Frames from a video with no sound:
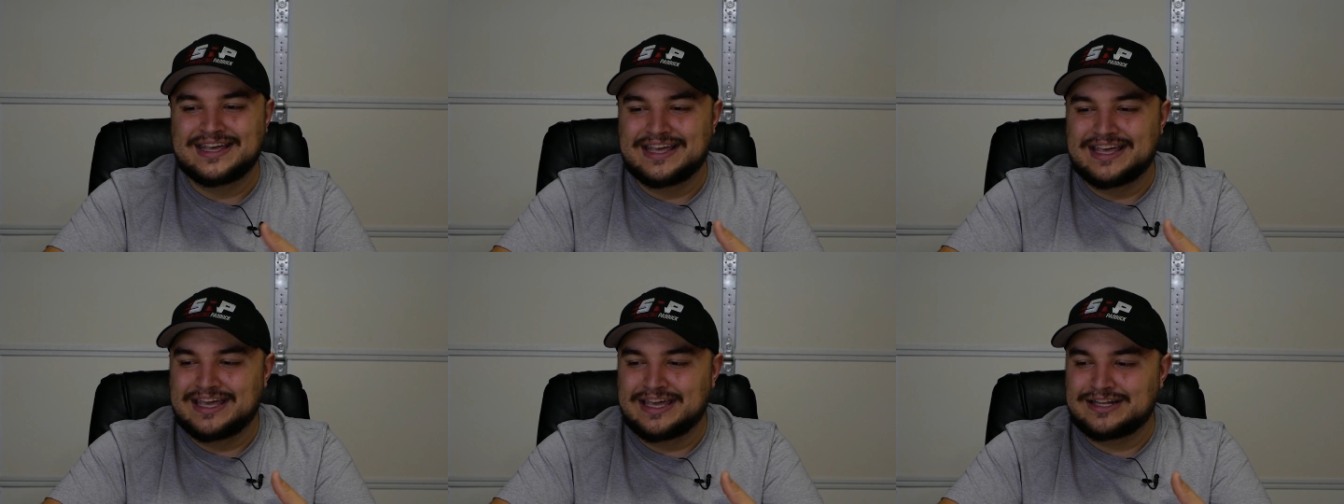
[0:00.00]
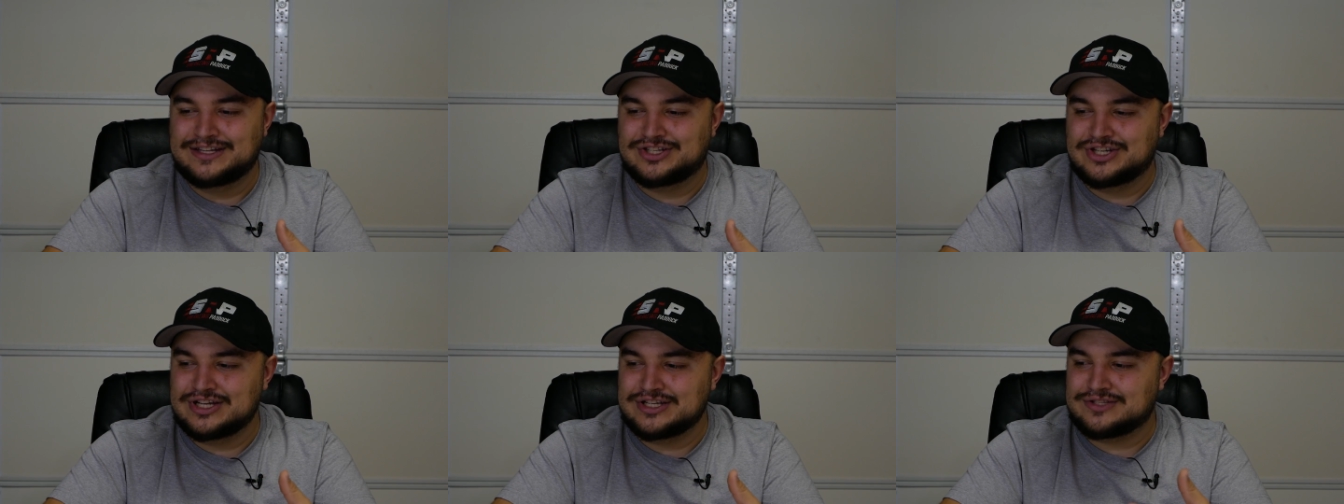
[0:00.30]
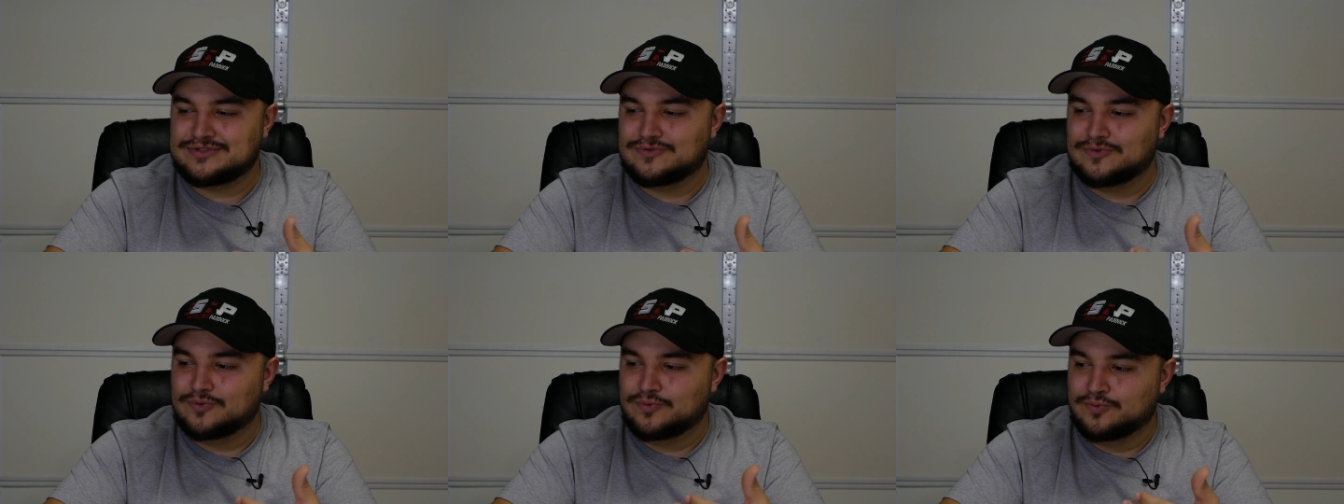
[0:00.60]
it
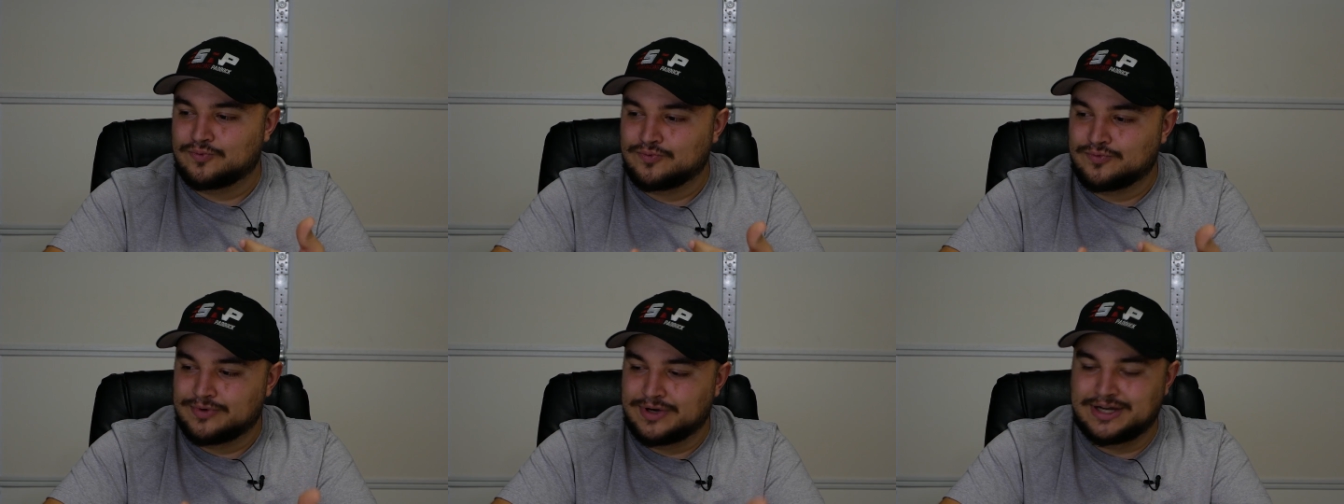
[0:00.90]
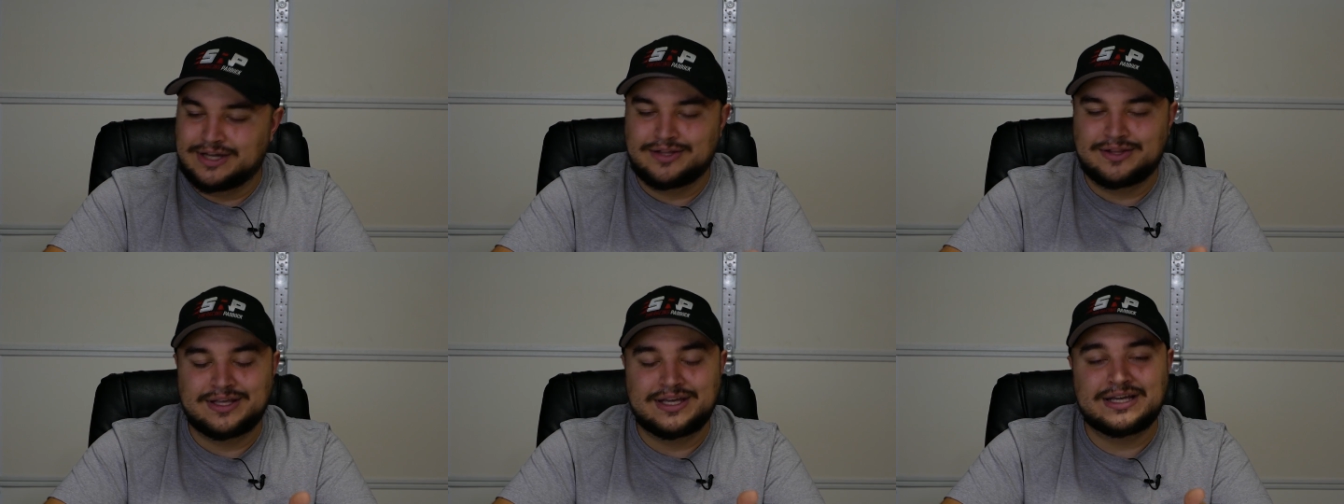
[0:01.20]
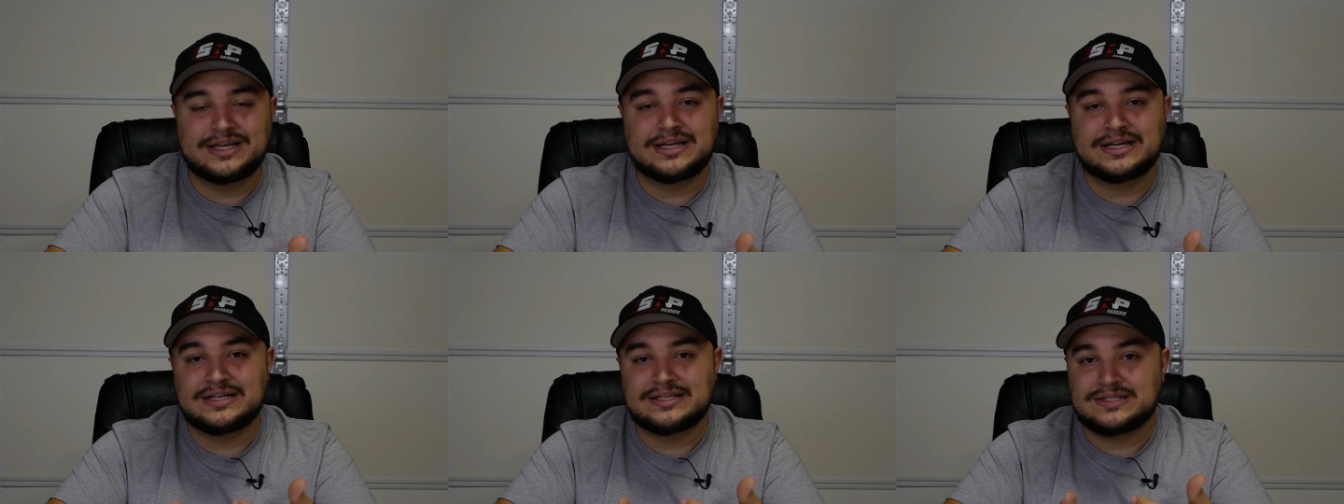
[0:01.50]
just
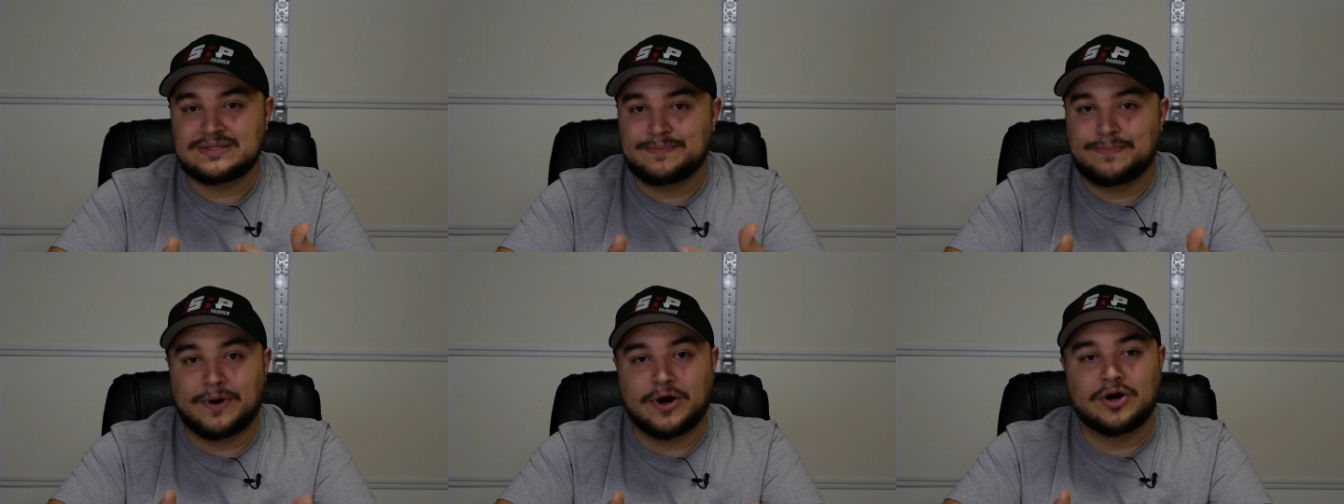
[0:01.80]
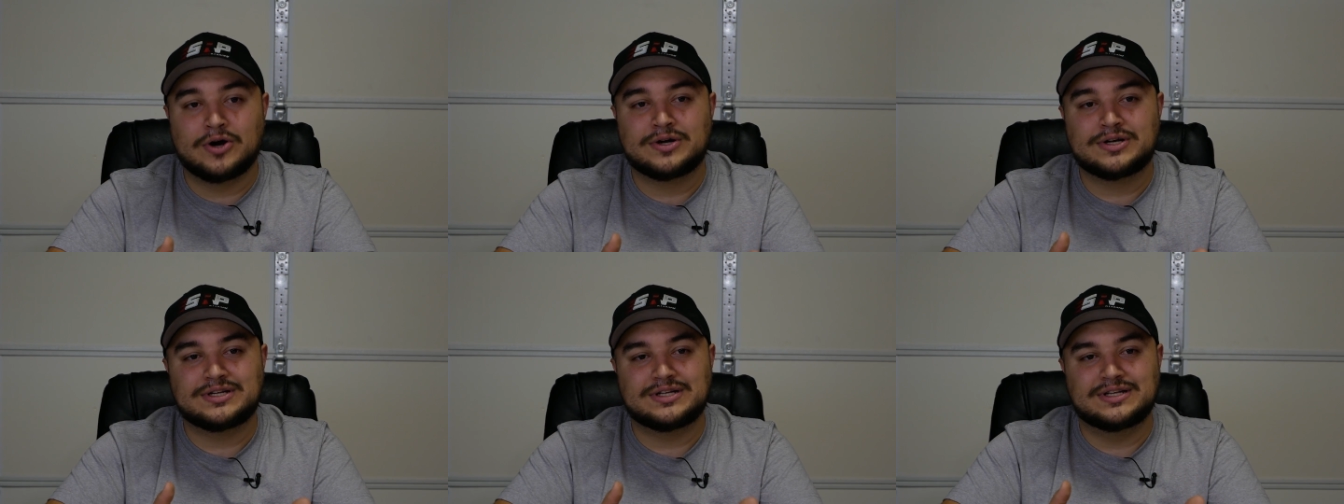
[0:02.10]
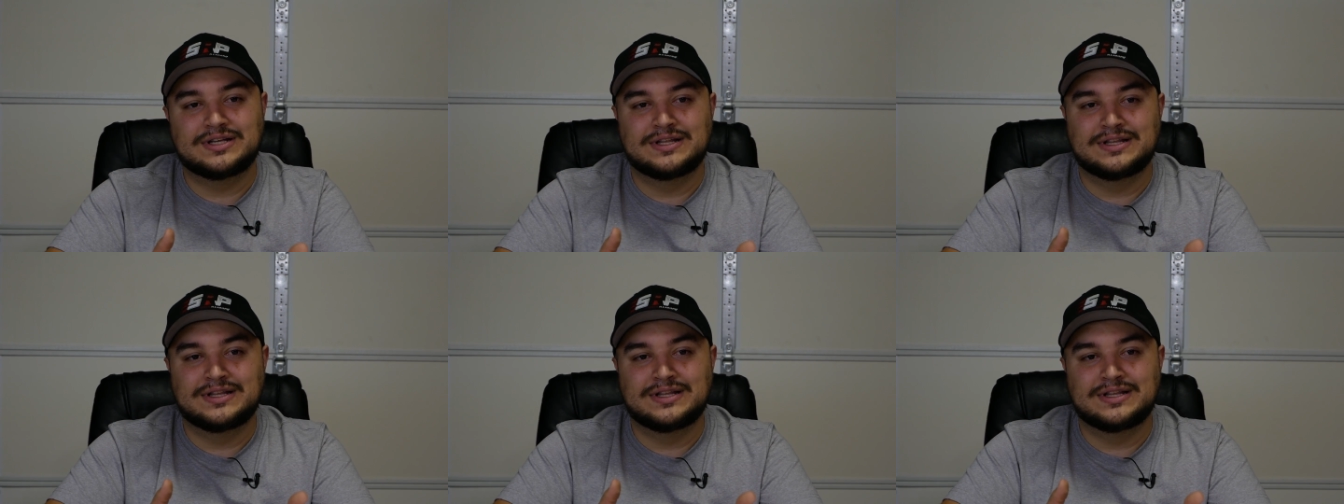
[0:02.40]
really sparked